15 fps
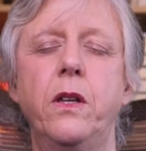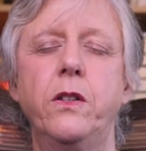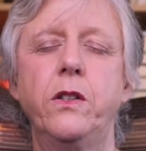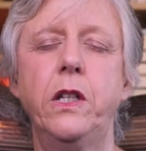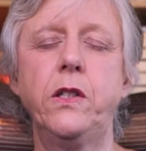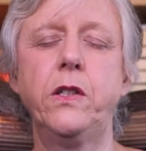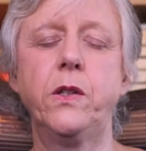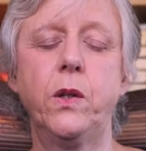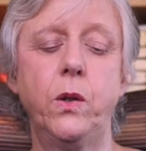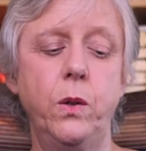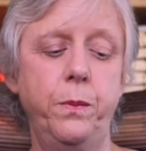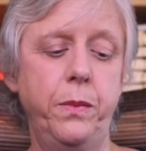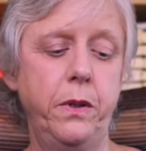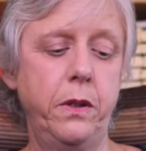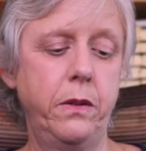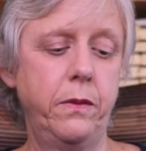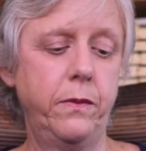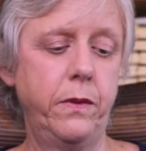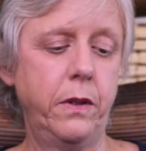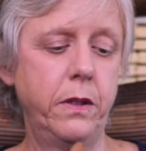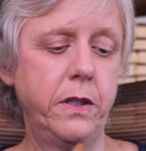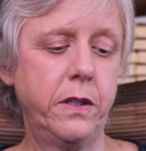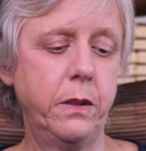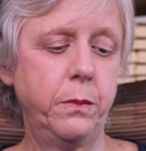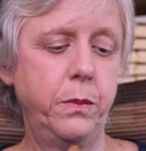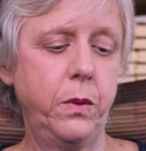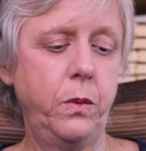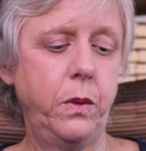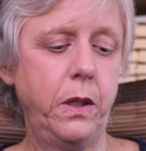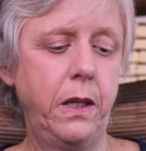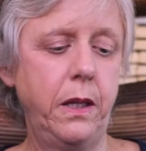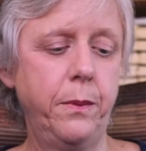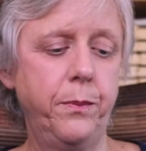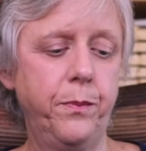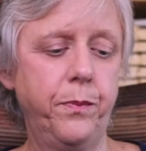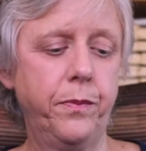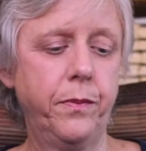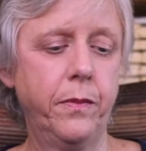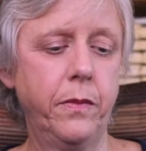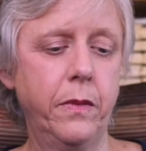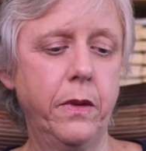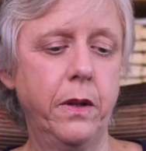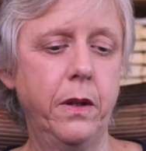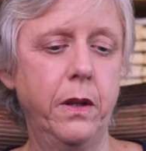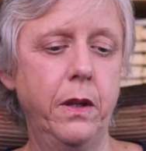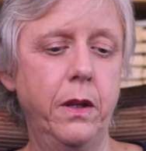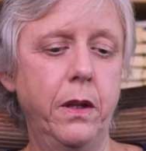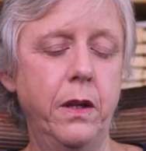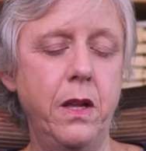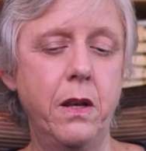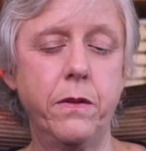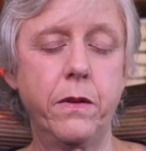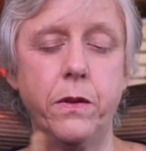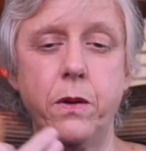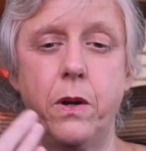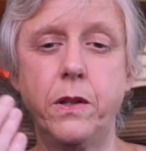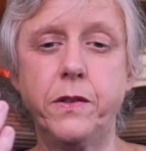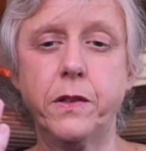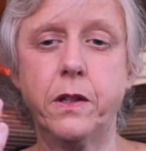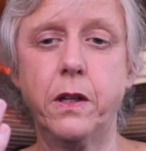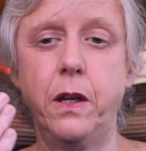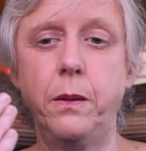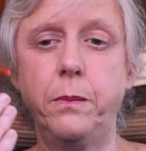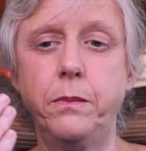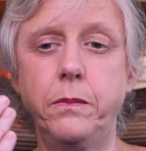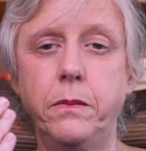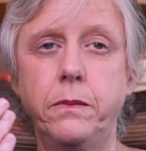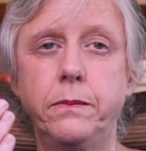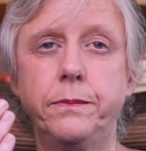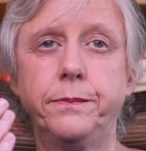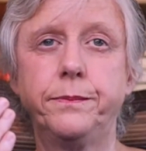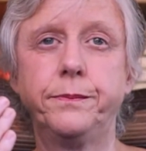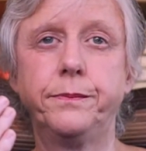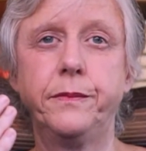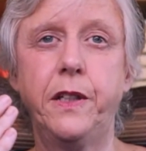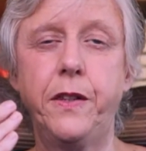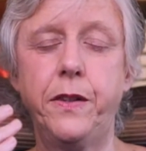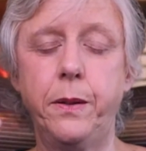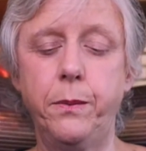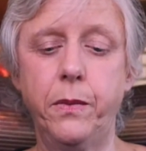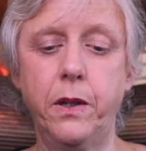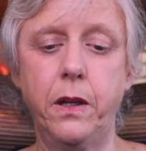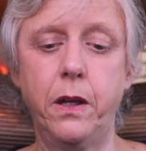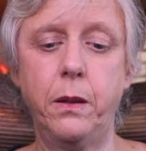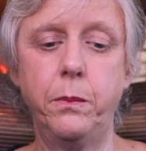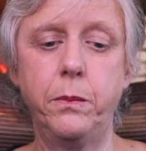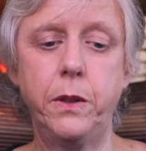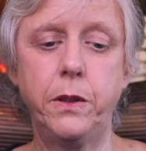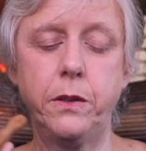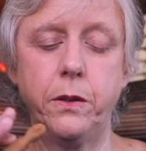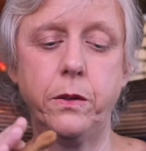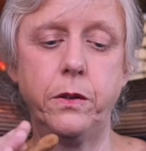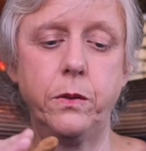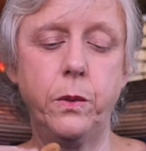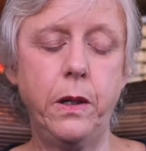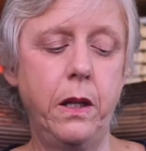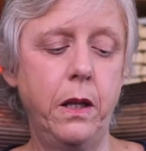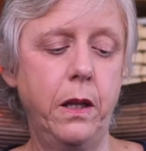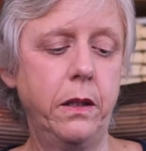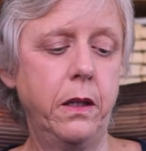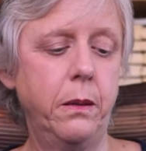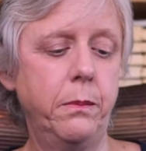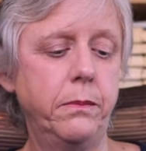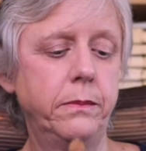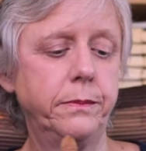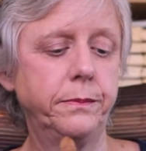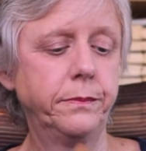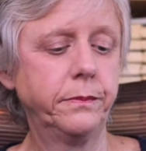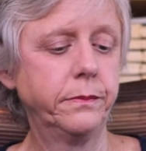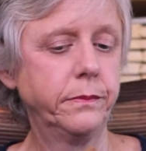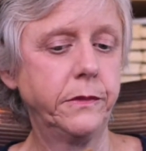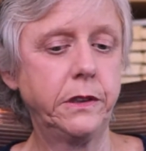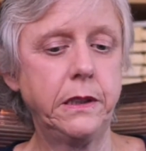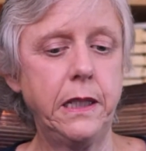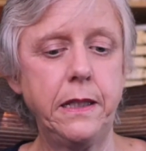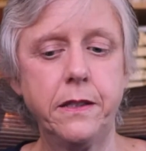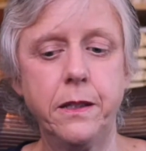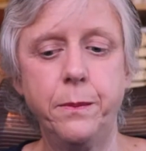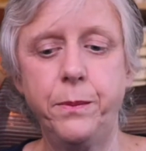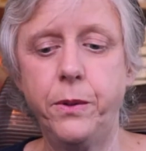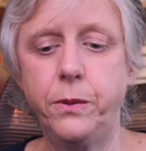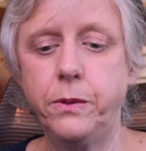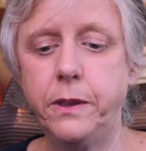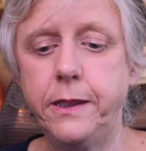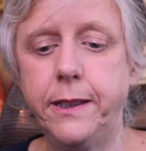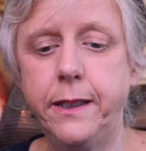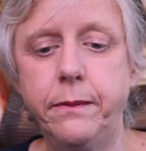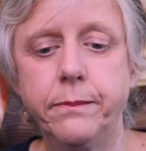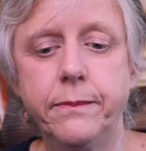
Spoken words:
Just open in a very simple way. And if the thoughts come, let them come, but don't dwell on them. It's that simple, really.